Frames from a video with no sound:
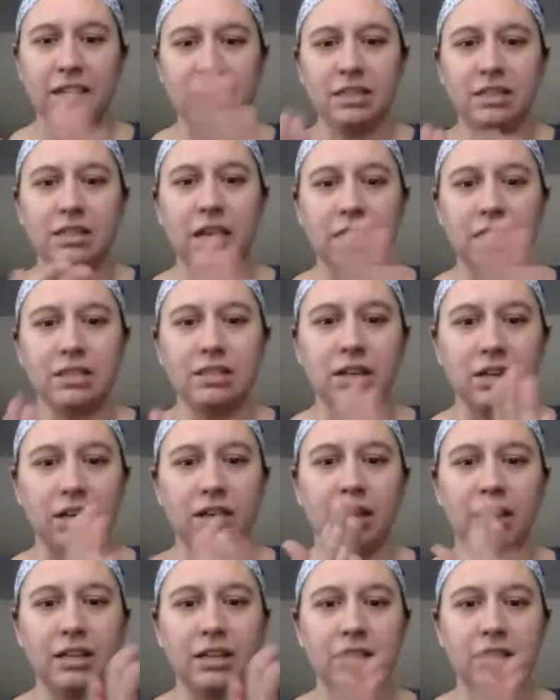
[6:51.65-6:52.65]
It does
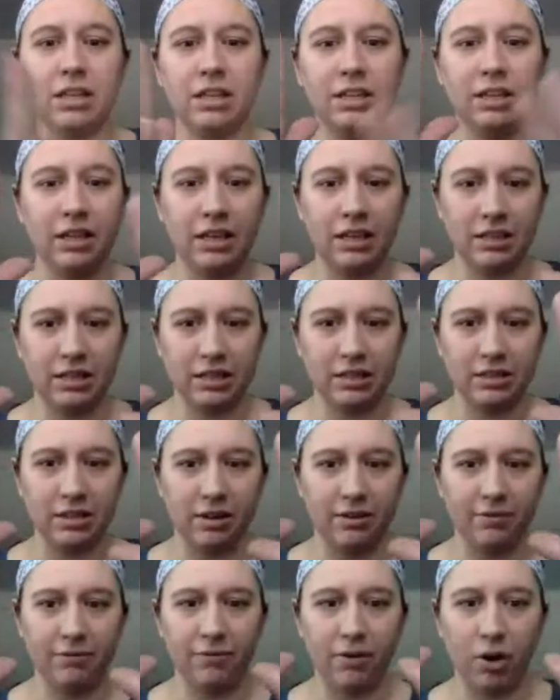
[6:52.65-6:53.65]
not
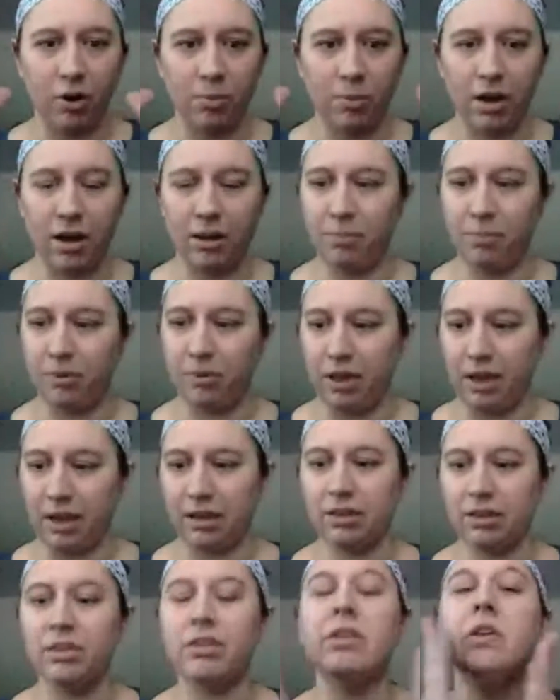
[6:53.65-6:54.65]
foam up
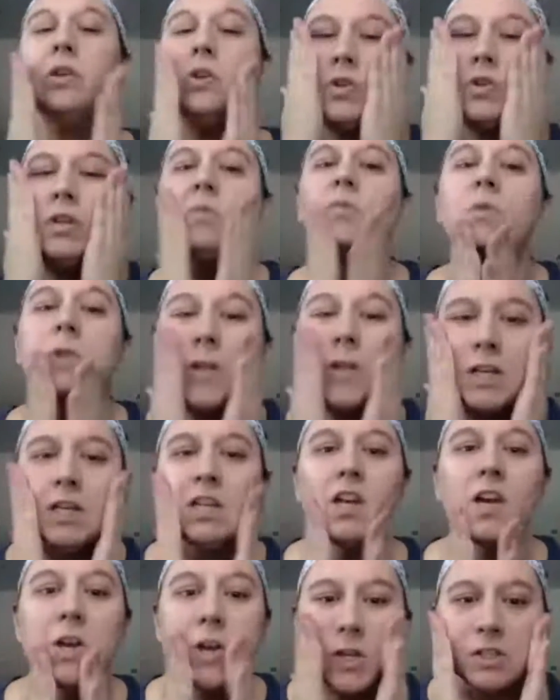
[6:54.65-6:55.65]
like the Dream Clean
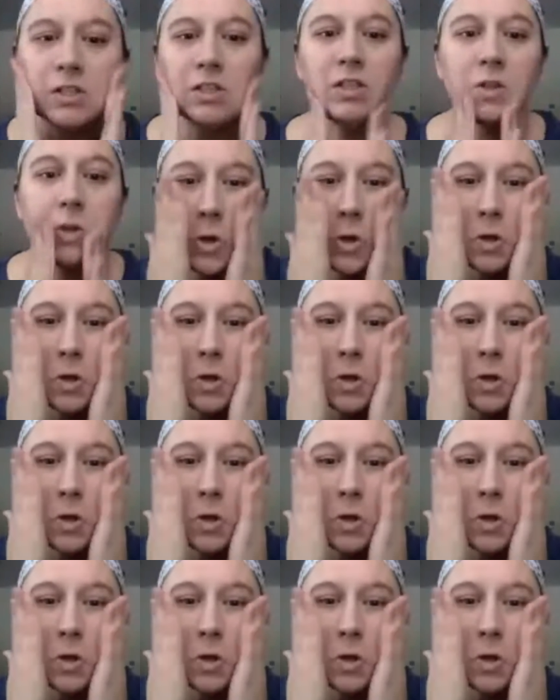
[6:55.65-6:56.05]
does.